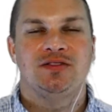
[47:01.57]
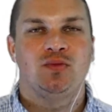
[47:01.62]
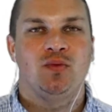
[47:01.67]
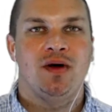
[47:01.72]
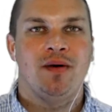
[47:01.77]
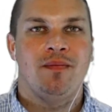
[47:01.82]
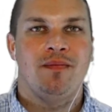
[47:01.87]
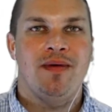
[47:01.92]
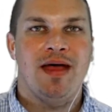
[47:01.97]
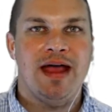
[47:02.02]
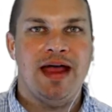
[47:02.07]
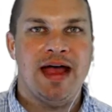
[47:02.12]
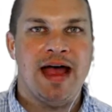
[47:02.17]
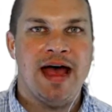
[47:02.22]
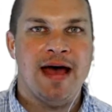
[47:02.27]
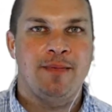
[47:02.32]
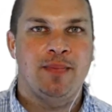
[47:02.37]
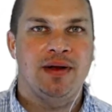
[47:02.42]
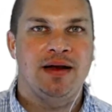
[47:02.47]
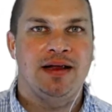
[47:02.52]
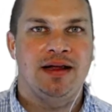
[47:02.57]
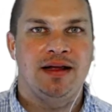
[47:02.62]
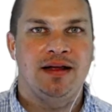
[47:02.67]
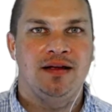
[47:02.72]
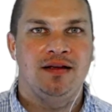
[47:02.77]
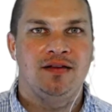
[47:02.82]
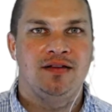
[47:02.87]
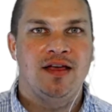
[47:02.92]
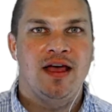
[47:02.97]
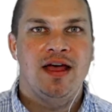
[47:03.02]
what may happen
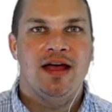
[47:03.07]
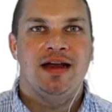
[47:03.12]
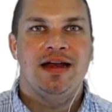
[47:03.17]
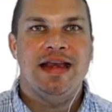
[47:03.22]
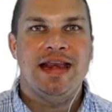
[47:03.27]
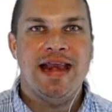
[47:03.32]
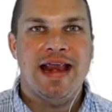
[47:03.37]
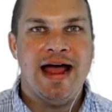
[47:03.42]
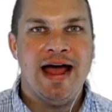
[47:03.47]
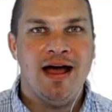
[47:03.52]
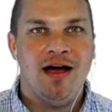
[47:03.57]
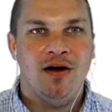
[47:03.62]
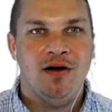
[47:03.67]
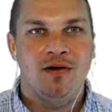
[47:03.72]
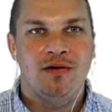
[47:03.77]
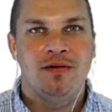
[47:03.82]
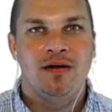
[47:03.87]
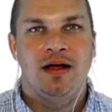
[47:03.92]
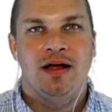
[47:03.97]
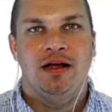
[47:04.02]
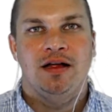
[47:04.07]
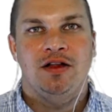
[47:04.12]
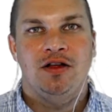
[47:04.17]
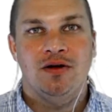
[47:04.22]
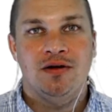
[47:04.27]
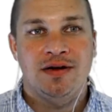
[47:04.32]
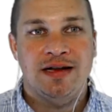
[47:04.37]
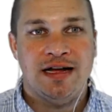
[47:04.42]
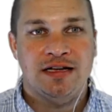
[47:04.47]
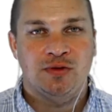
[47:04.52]
is now
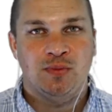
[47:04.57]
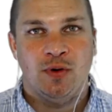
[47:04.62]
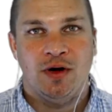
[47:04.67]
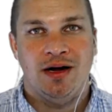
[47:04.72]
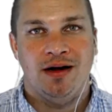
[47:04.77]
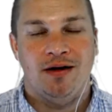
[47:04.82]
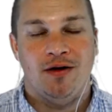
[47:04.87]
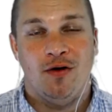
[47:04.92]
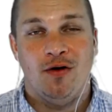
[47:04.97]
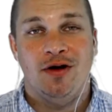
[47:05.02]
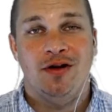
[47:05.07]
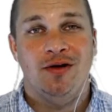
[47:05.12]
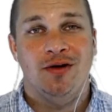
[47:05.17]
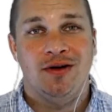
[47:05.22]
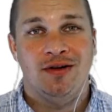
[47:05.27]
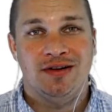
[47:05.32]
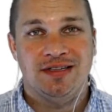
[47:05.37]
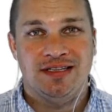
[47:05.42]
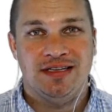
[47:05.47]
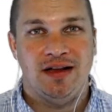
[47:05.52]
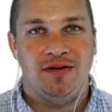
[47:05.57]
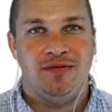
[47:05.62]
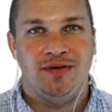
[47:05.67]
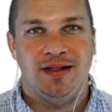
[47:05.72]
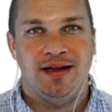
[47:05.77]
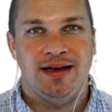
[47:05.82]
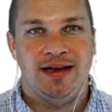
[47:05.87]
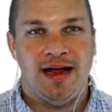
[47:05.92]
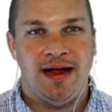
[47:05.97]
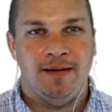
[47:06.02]
you're desperate or you're going to sit for
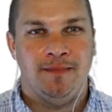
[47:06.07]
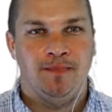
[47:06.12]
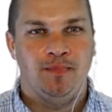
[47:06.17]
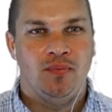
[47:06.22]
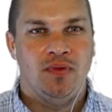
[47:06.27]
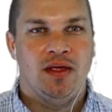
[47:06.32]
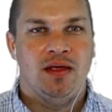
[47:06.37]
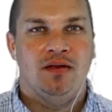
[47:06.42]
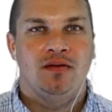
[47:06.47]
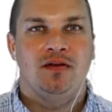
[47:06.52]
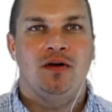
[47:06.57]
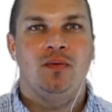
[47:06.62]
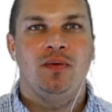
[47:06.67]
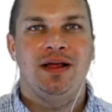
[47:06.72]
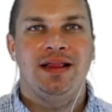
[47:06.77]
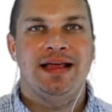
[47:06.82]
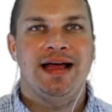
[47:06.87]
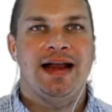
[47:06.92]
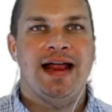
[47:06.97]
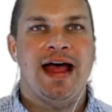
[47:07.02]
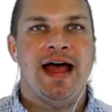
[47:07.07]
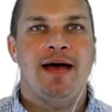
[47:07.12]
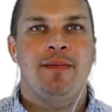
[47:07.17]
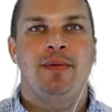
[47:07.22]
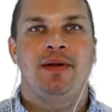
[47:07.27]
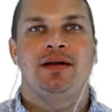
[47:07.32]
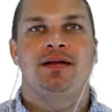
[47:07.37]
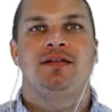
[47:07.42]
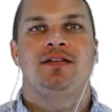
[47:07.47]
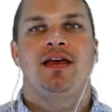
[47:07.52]
the day. So when that
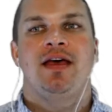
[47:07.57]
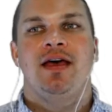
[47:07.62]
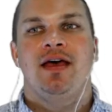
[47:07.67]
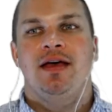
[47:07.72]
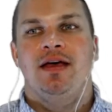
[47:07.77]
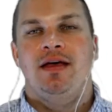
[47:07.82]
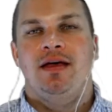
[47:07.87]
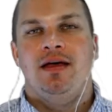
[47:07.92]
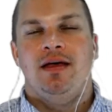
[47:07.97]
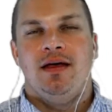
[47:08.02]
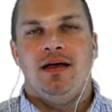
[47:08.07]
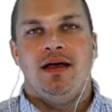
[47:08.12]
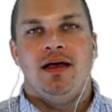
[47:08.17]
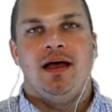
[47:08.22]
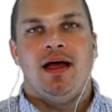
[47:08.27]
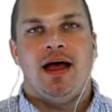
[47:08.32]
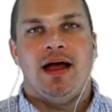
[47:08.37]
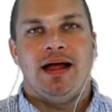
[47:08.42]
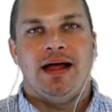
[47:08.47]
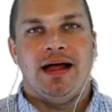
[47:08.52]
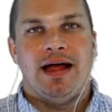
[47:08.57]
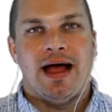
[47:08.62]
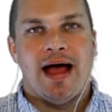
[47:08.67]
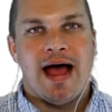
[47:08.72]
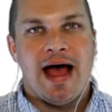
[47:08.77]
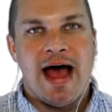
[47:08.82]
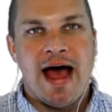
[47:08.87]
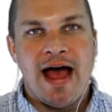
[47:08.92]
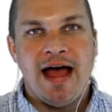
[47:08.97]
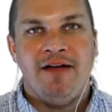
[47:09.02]
happens,
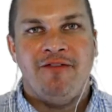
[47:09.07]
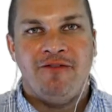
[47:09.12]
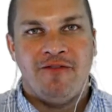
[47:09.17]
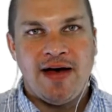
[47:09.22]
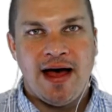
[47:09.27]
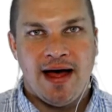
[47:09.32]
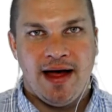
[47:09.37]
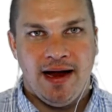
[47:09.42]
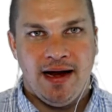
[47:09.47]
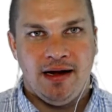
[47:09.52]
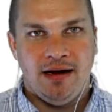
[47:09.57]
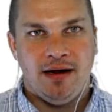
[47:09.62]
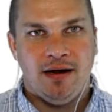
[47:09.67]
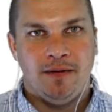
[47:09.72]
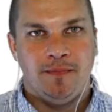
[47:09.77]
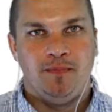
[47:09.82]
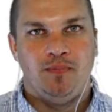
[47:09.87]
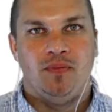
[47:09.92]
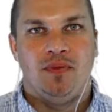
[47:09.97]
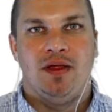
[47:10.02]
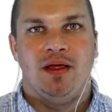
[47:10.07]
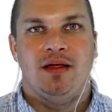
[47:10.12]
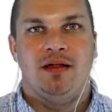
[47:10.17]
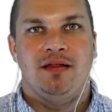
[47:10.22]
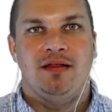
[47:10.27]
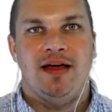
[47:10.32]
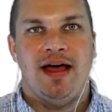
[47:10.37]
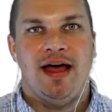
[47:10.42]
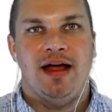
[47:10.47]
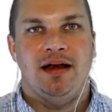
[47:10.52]
I find
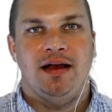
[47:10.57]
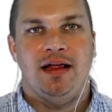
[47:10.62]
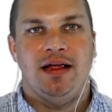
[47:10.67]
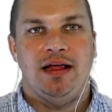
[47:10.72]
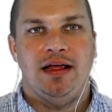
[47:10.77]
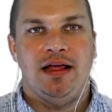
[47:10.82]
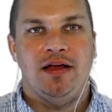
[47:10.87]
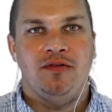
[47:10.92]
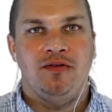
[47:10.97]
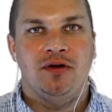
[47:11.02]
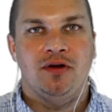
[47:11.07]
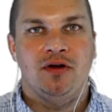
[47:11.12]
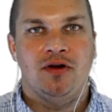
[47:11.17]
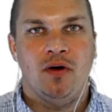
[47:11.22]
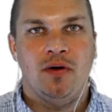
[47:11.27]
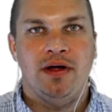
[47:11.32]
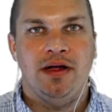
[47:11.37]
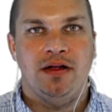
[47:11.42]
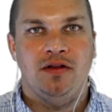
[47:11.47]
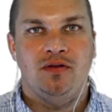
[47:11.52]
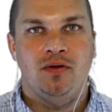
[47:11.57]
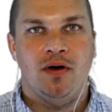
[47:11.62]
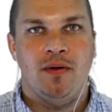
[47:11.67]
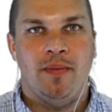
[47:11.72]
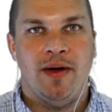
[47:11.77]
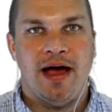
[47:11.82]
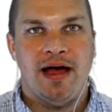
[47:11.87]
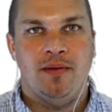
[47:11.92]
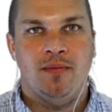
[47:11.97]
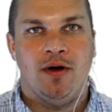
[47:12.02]
that if you're going into a
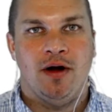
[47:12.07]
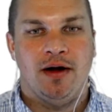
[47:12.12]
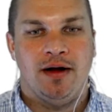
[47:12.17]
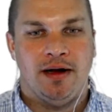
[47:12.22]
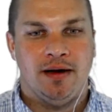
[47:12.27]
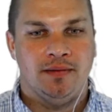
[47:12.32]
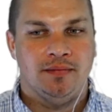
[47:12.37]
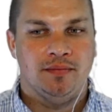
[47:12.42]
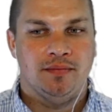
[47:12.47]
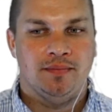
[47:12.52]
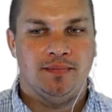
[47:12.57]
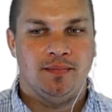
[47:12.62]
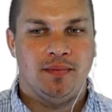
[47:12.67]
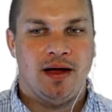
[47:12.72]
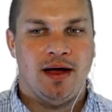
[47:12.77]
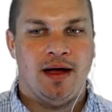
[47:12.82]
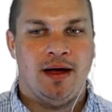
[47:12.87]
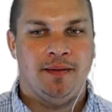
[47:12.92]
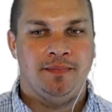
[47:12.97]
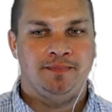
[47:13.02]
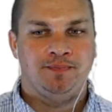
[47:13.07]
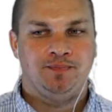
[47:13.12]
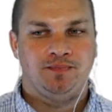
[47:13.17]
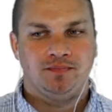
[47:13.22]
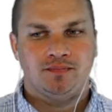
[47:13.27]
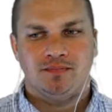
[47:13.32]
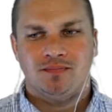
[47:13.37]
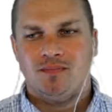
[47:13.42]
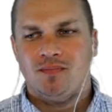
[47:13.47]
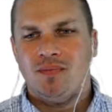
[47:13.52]
bad market,
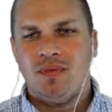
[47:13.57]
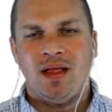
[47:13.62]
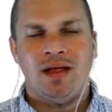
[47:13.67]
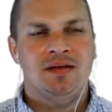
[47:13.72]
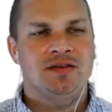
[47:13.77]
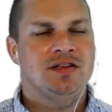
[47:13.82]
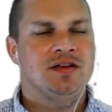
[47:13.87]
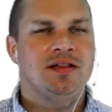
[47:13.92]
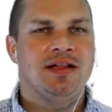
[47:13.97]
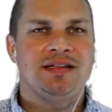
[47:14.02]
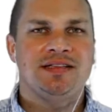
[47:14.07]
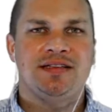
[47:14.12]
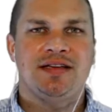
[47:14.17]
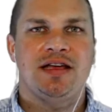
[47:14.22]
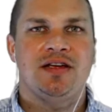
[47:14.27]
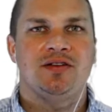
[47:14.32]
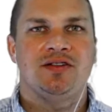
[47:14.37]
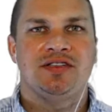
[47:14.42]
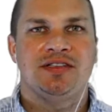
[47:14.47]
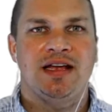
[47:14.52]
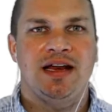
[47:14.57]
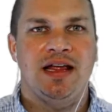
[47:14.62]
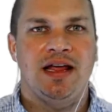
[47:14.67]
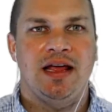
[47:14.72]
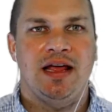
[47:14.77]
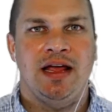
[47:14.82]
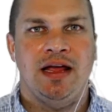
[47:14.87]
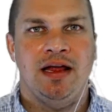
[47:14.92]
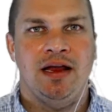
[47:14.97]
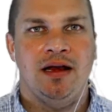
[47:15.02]
so let's say you're sitting
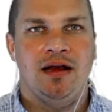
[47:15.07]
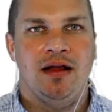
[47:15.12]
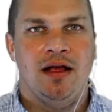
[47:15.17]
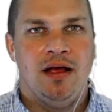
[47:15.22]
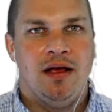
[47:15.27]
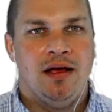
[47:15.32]
in